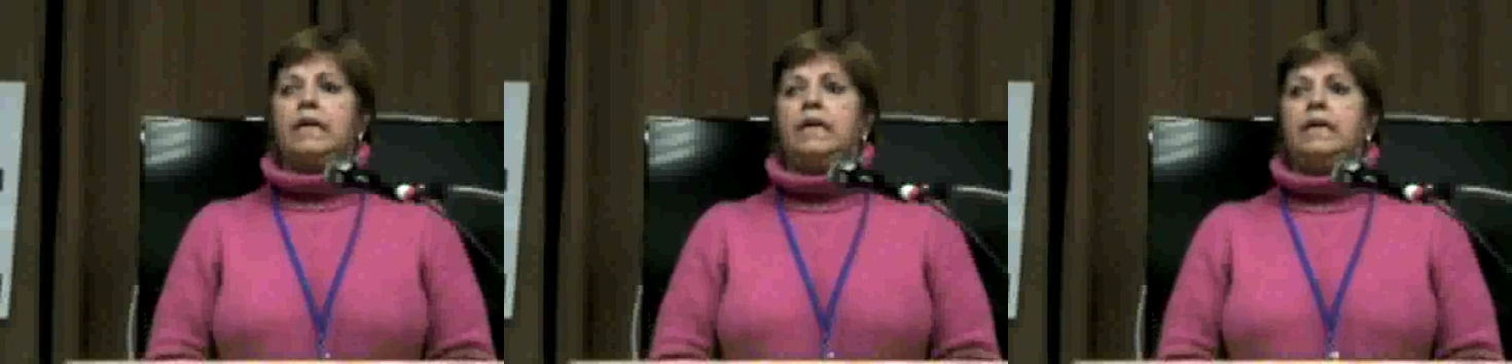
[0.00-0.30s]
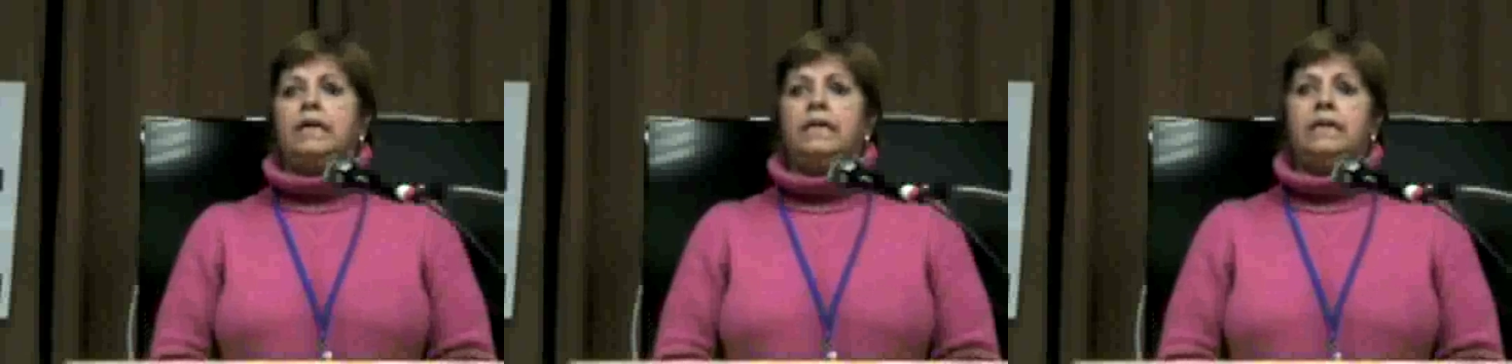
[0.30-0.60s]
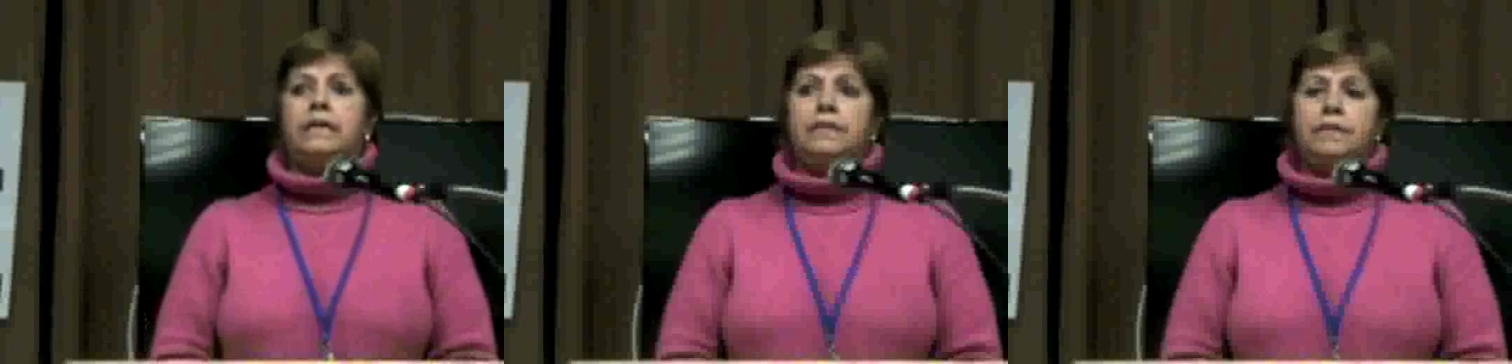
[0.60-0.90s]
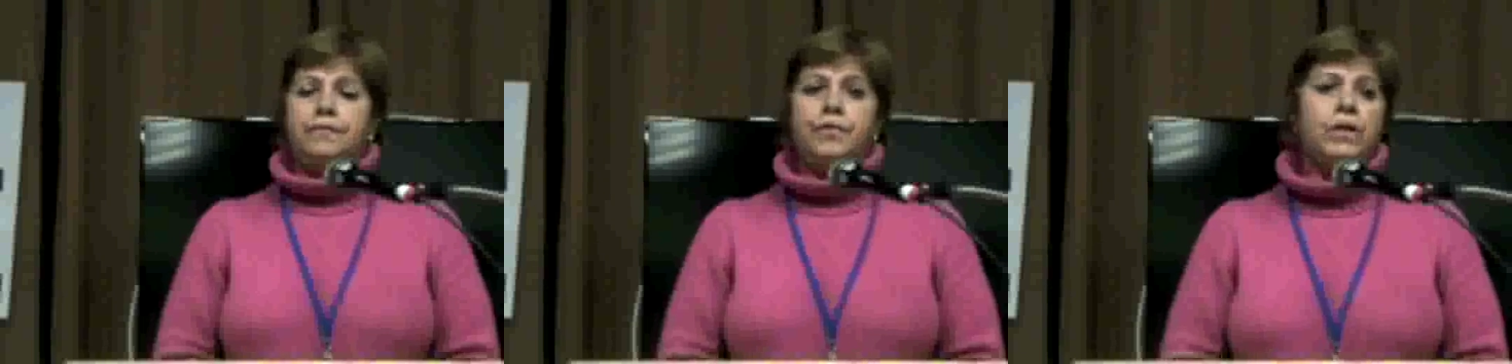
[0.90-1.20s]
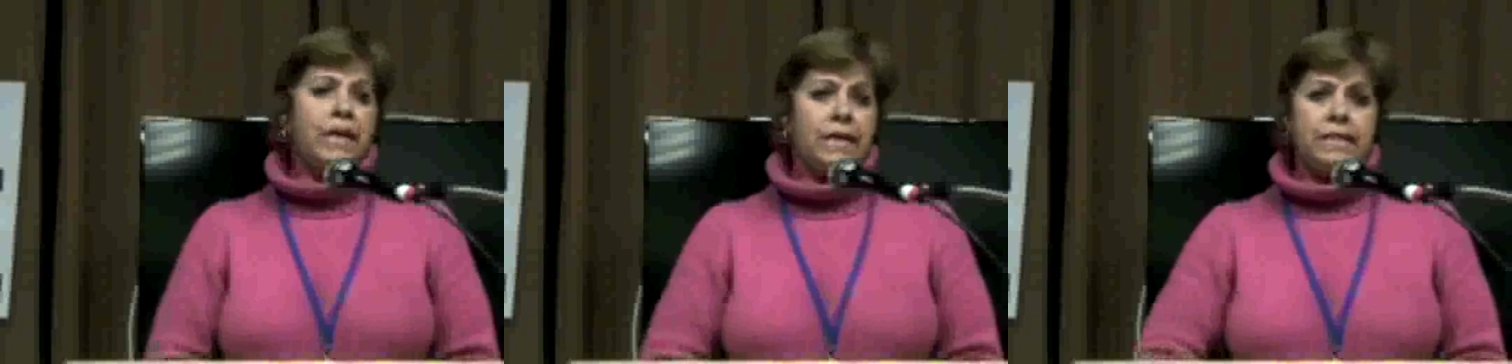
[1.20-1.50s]

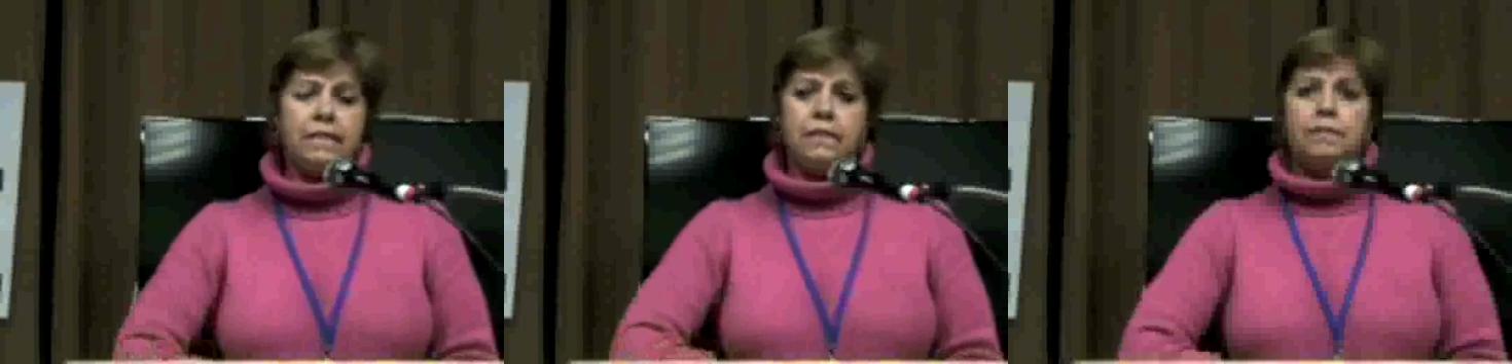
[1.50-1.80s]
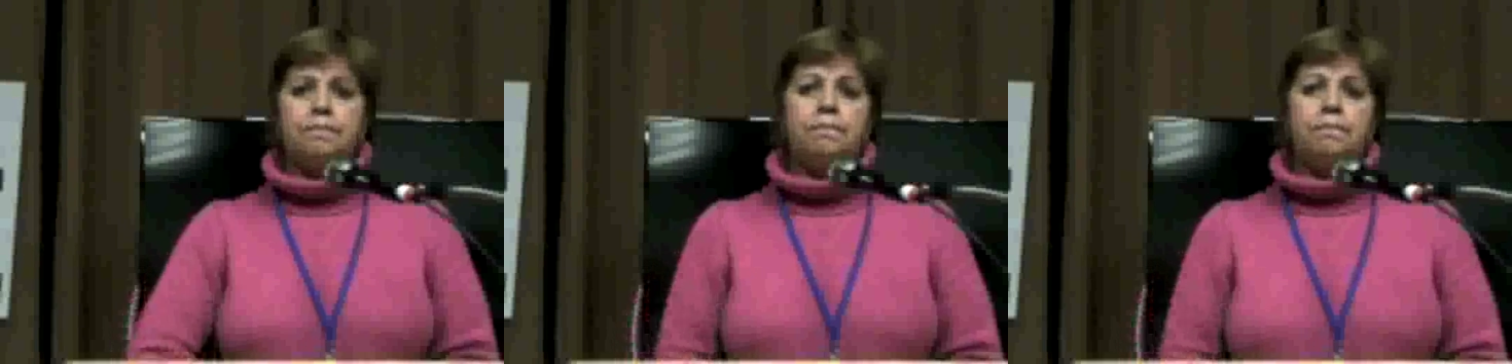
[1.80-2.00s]
For us,